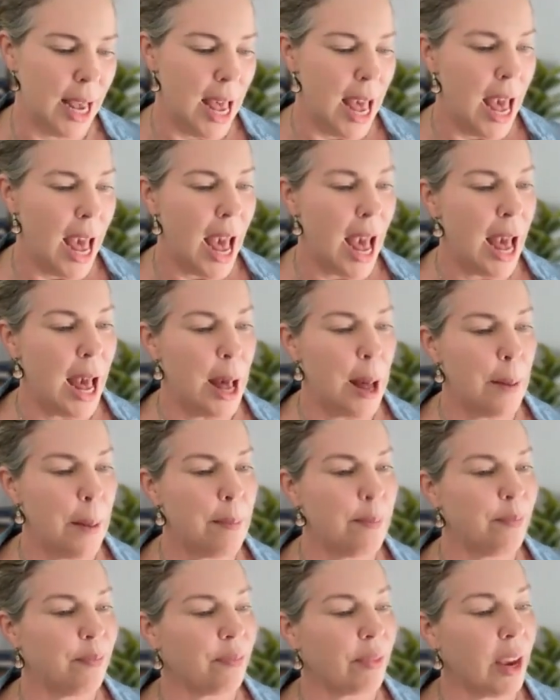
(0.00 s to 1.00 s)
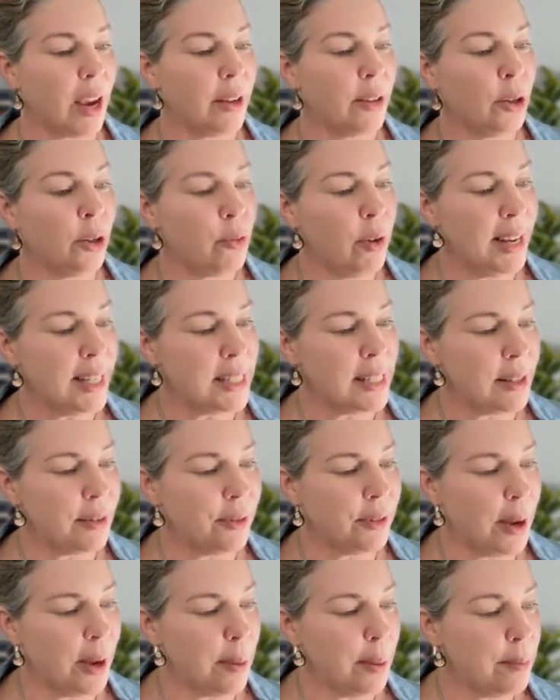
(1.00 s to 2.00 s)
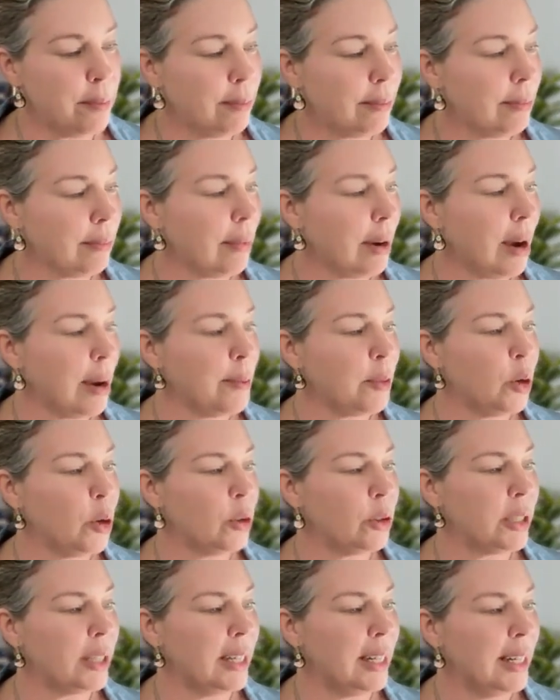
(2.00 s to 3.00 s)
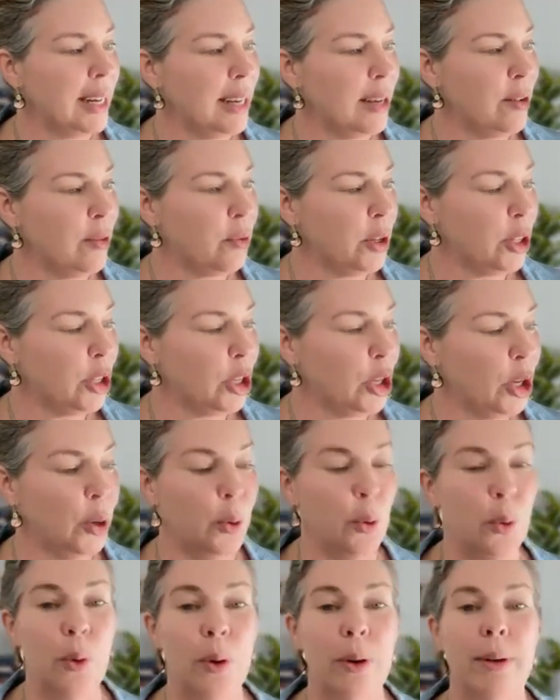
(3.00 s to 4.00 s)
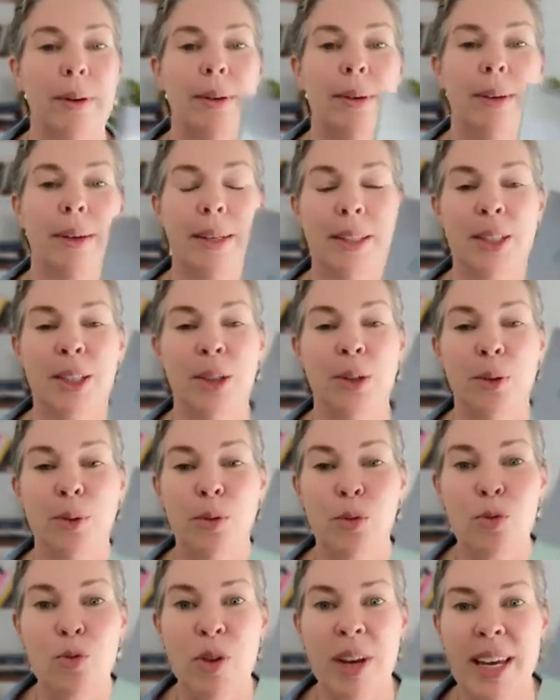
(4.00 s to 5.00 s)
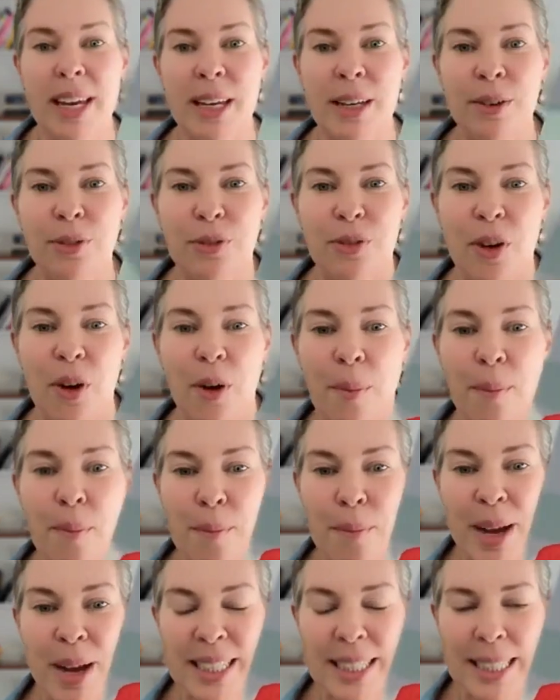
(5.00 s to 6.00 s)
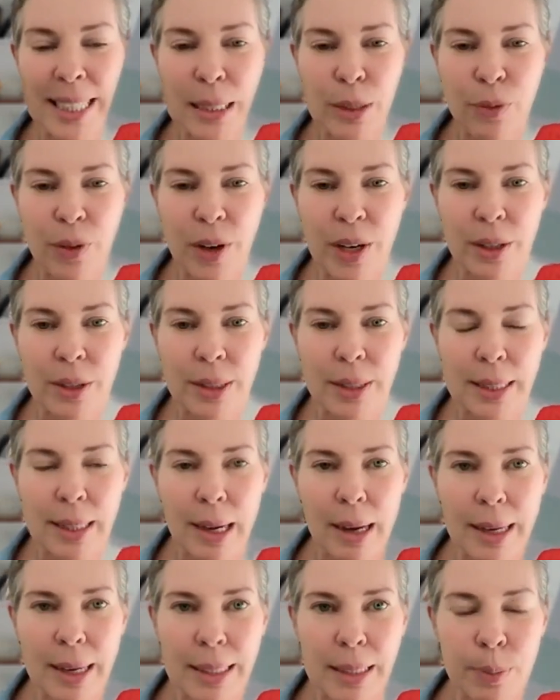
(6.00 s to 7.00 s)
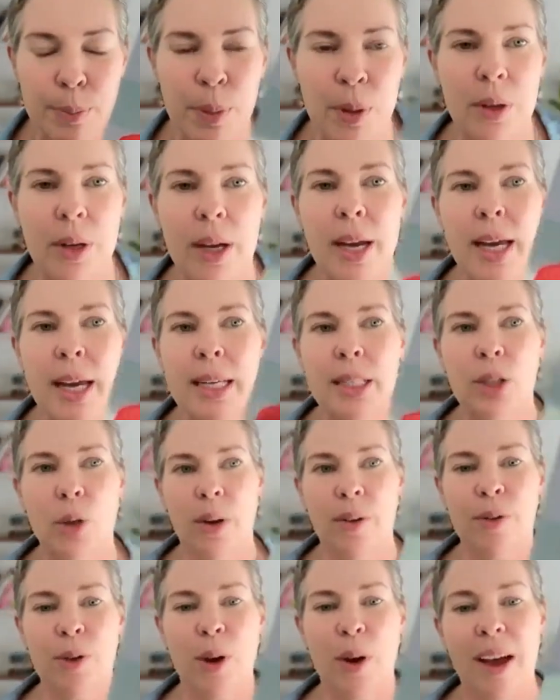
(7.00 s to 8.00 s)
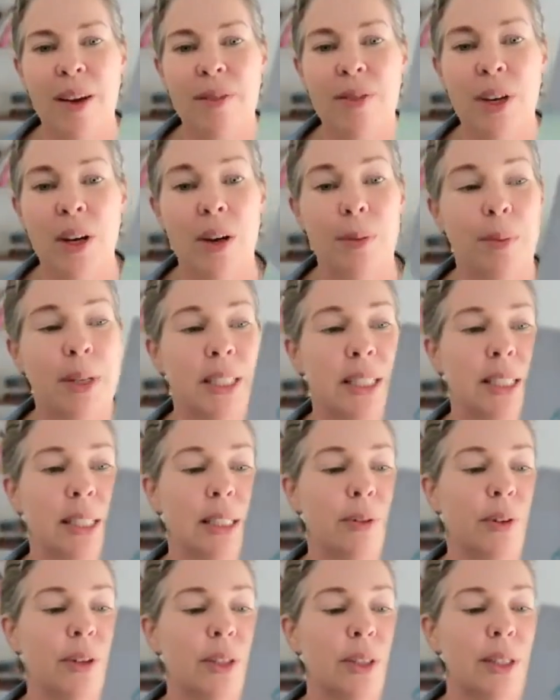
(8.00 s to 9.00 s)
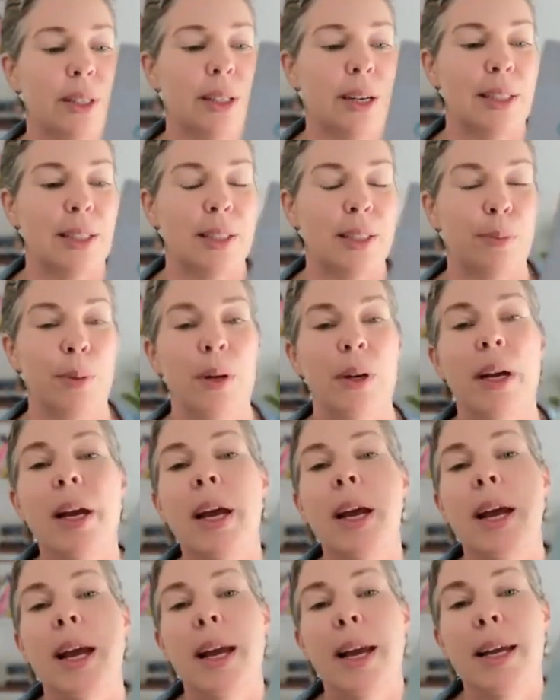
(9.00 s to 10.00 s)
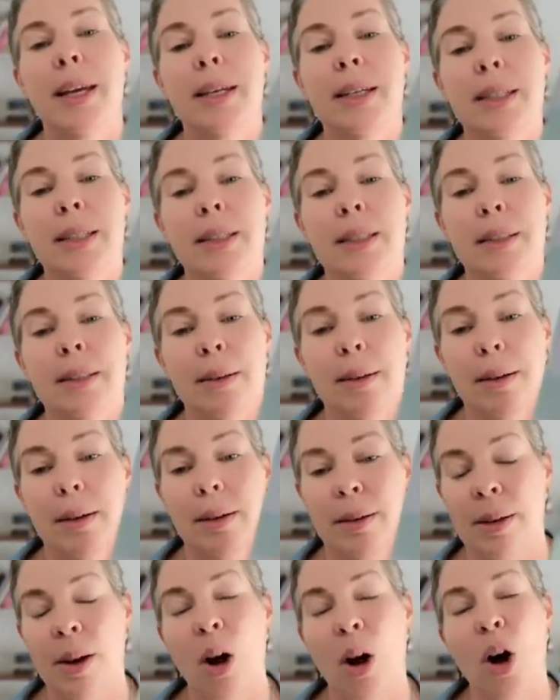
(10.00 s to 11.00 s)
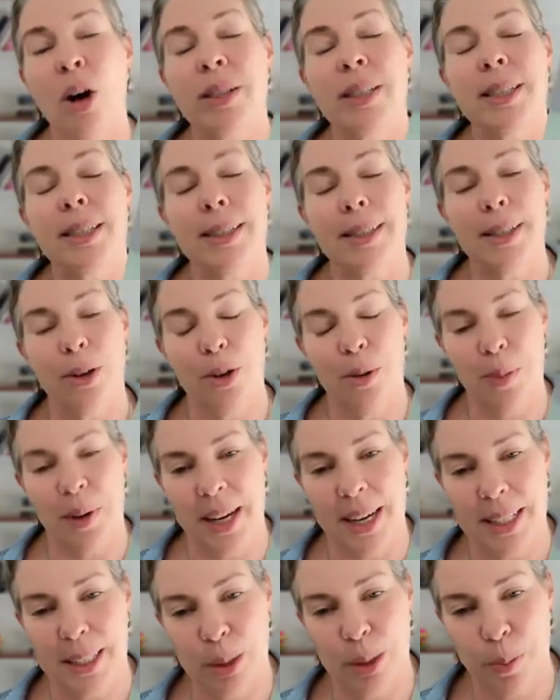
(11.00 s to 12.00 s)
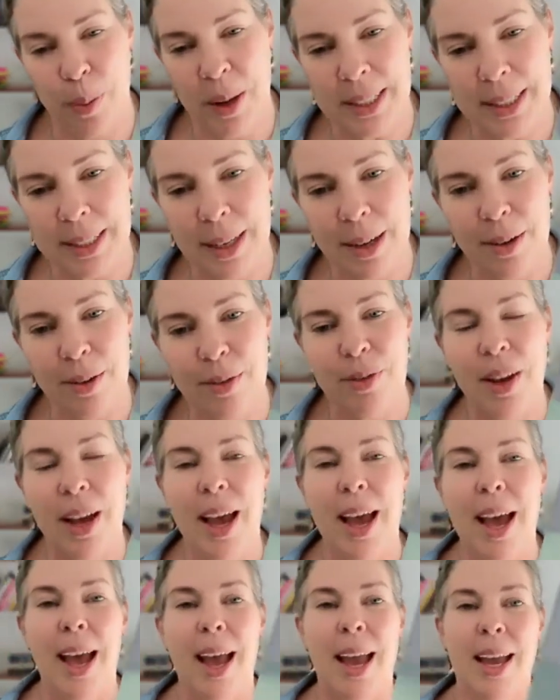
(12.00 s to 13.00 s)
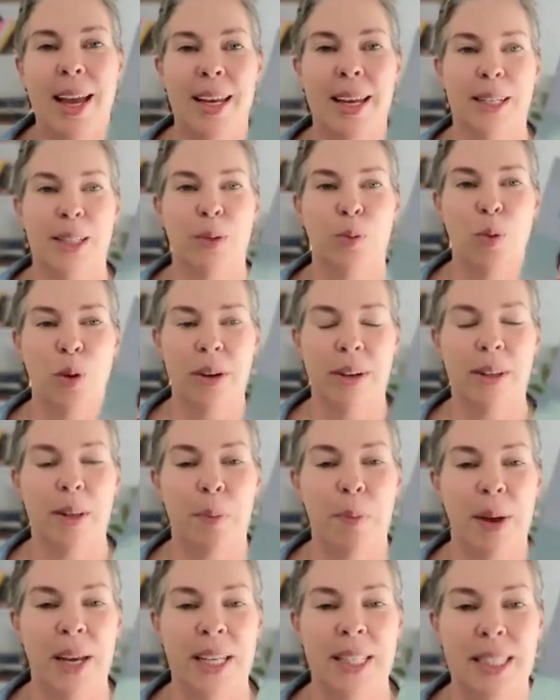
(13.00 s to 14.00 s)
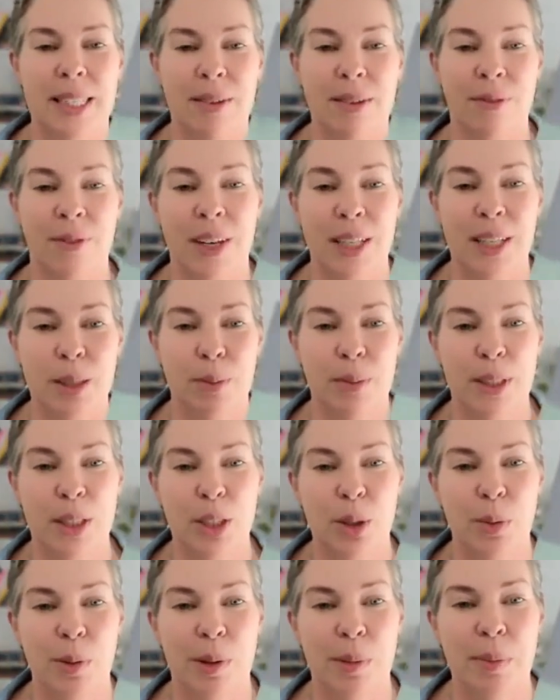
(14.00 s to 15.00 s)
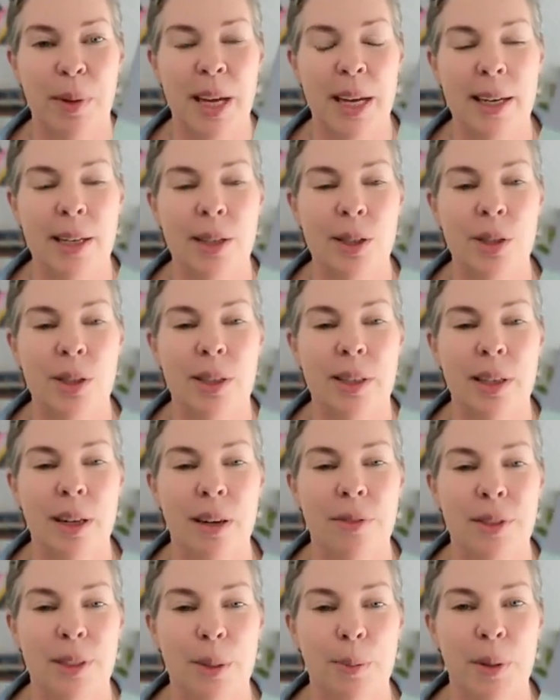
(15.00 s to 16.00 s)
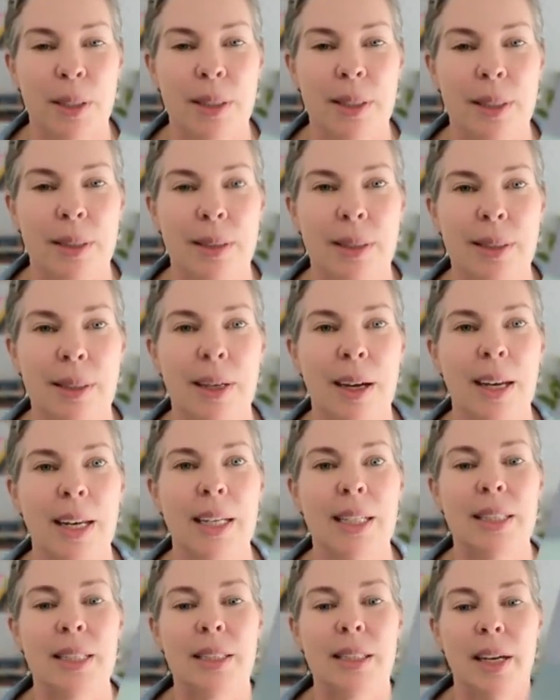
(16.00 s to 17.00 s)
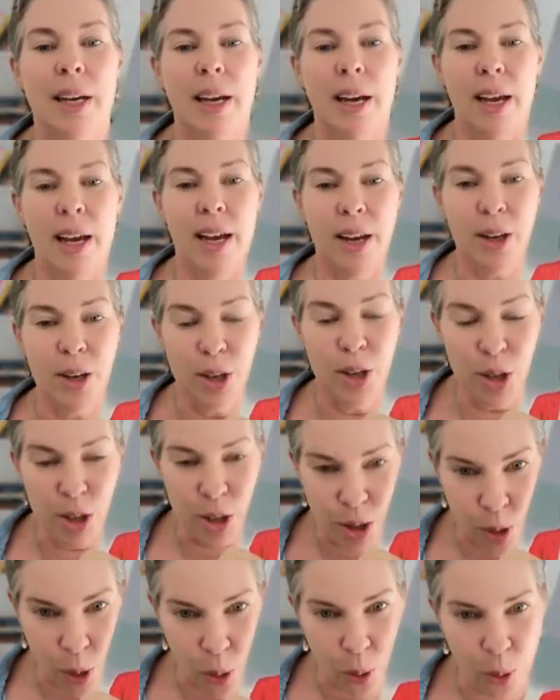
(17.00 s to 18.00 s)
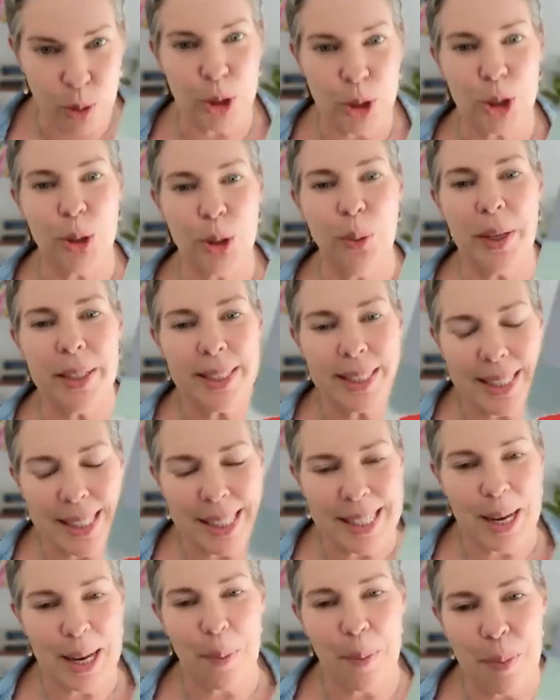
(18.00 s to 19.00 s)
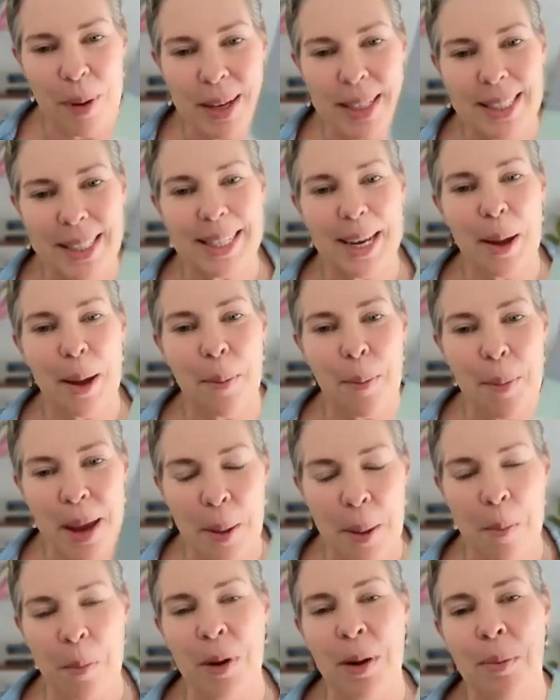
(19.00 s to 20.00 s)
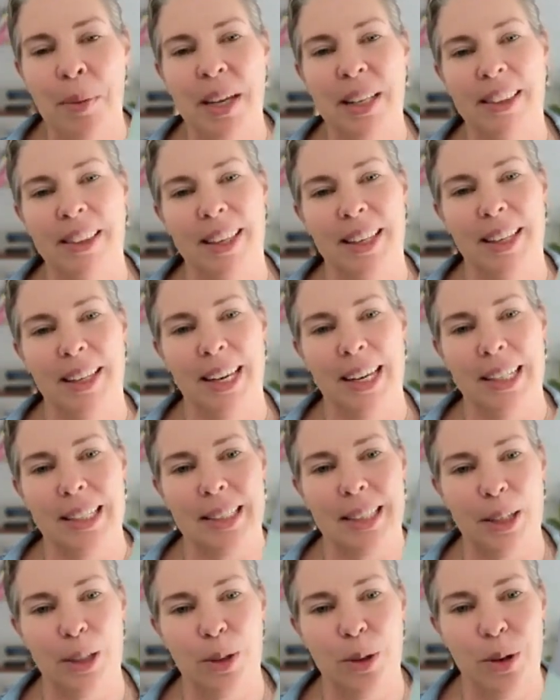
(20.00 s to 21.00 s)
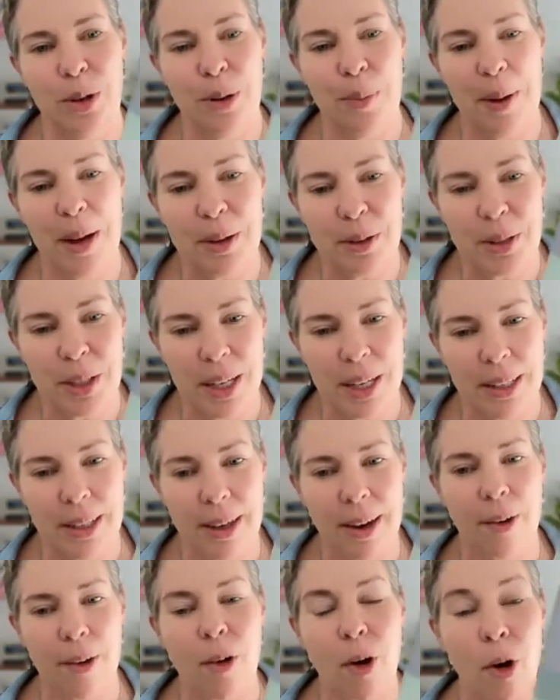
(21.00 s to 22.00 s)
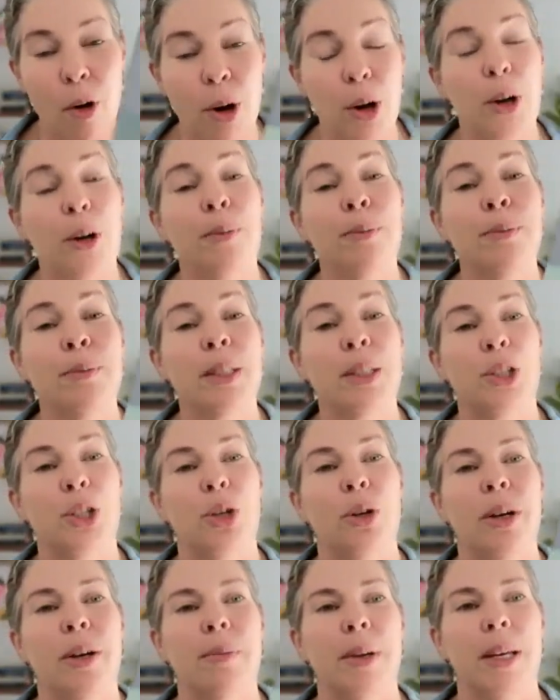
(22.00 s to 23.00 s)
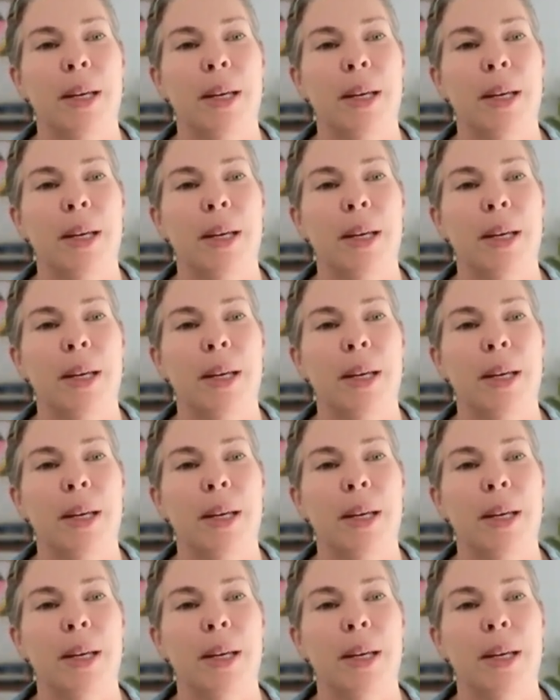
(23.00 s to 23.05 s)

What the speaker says: The rest of them I'm going to leave with you to read from my Six-Figure Stylist book. So if you haven't got my Six-Figure Stylist book, it is not terribly expensive. It is one of the best investments you will make in yourself as a personal stylist. go through it step by step, implement the things I talk about in there, or come join me in